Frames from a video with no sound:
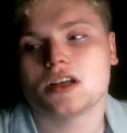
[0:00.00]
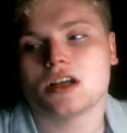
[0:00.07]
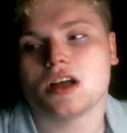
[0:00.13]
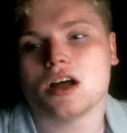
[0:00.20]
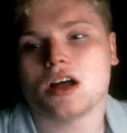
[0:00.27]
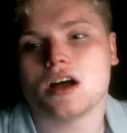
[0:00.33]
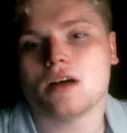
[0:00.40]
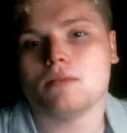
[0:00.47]

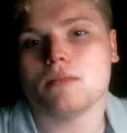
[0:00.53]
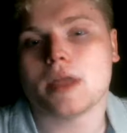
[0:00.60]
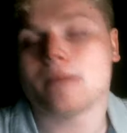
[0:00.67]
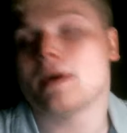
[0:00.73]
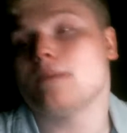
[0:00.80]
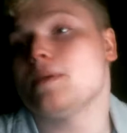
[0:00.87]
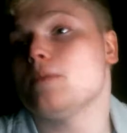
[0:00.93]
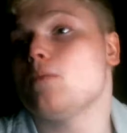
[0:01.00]
It
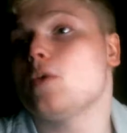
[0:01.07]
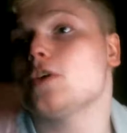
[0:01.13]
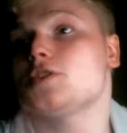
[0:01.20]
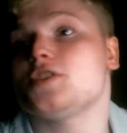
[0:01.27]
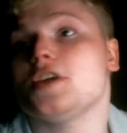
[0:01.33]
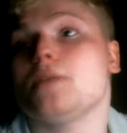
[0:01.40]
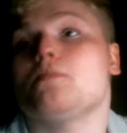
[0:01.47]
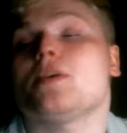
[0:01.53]
might be more
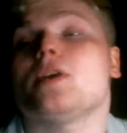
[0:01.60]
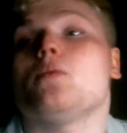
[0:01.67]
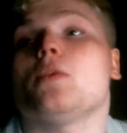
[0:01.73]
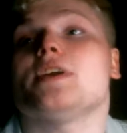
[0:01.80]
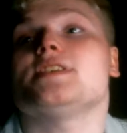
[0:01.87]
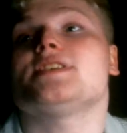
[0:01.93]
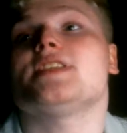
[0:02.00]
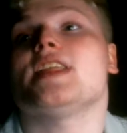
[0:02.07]
cheaper
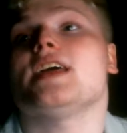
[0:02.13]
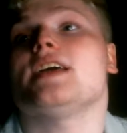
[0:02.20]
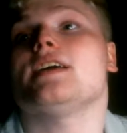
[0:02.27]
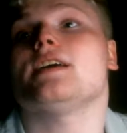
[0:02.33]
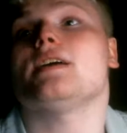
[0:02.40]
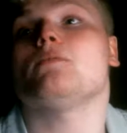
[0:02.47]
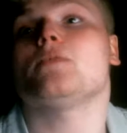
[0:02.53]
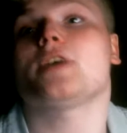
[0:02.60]
once they
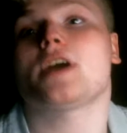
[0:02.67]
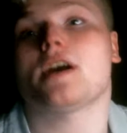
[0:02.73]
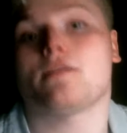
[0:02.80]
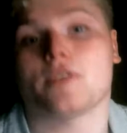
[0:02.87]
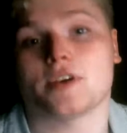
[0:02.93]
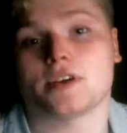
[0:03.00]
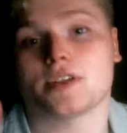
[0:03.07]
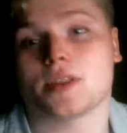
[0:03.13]

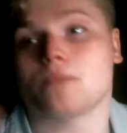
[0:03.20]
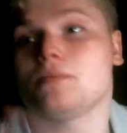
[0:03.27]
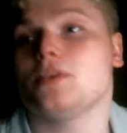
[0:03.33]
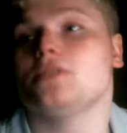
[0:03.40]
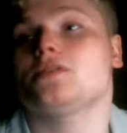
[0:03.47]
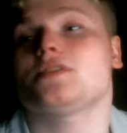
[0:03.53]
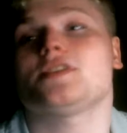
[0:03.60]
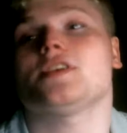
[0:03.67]
recover the
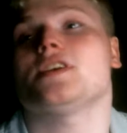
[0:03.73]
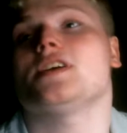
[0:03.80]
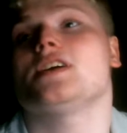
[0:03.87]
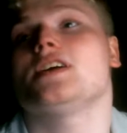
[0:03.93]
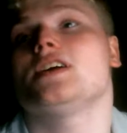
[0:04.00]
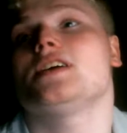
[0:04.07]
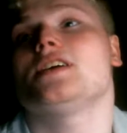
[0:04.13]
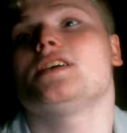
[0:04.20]

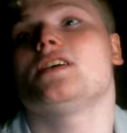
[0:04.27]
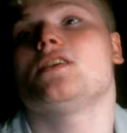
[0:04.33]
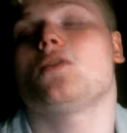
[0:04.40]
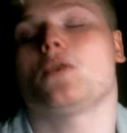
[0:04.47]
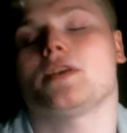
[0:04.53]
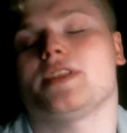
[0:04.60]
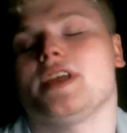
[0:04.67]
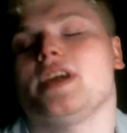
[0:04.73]
booster
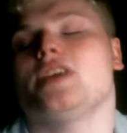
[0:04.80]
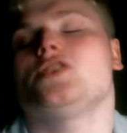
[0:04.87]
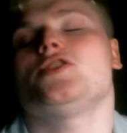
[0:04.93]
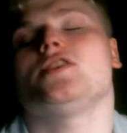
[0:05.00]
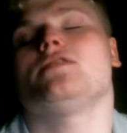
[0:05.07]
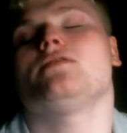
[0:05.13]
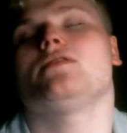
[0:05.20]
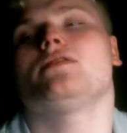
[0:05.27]
or the
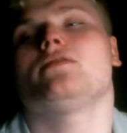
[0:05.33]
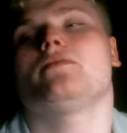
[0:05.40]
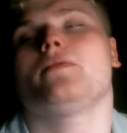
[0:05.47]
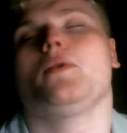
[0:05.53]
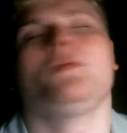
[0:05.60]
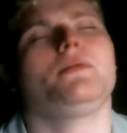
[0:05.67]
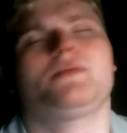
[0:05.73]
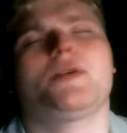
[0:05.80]
engine,
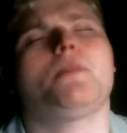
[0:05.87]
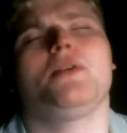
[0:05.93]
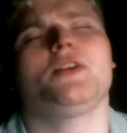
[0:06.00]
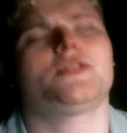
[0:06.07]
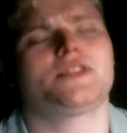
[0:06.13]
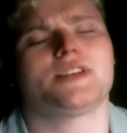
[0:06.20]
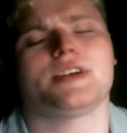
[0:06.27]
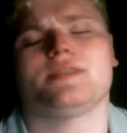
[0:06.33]
the
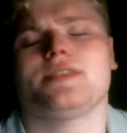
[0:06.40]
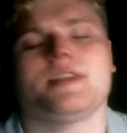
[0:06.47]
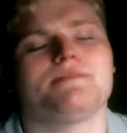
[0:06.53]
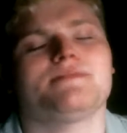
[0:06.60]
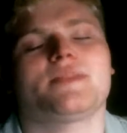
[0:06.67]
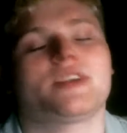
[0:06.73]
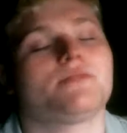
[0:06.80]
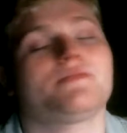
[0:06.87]
booster,
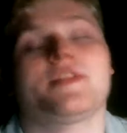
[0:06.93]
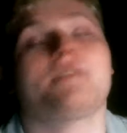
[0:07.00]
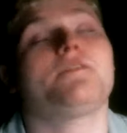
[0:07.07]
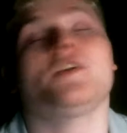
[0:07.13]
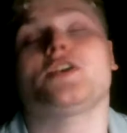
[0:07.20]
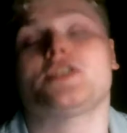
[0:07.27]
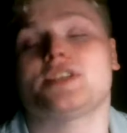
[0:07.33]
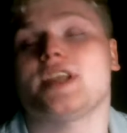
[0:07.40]
the
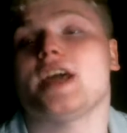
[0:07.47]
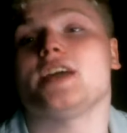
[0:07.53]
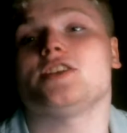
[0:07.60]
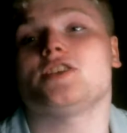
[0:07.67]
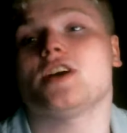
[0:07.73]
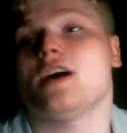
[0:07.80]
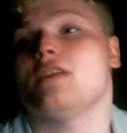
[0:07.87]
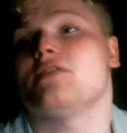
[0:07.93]
first stage
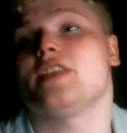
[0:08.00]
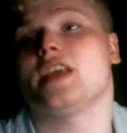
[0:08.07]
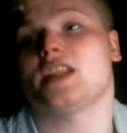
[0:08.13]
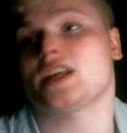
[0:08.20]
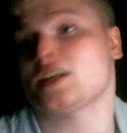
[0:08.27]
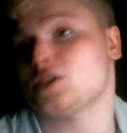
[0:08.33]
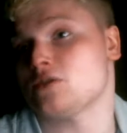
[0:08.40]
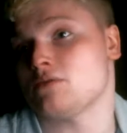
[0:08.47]
of the
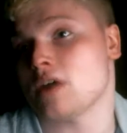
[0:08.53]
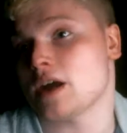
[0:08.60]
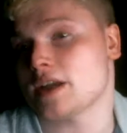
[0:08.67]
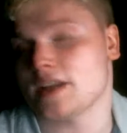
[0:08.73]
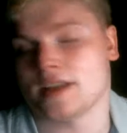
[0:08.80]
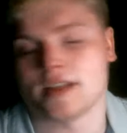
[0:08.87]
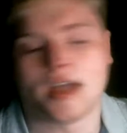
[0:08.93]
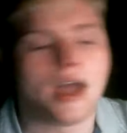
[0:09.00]
Electron rocket.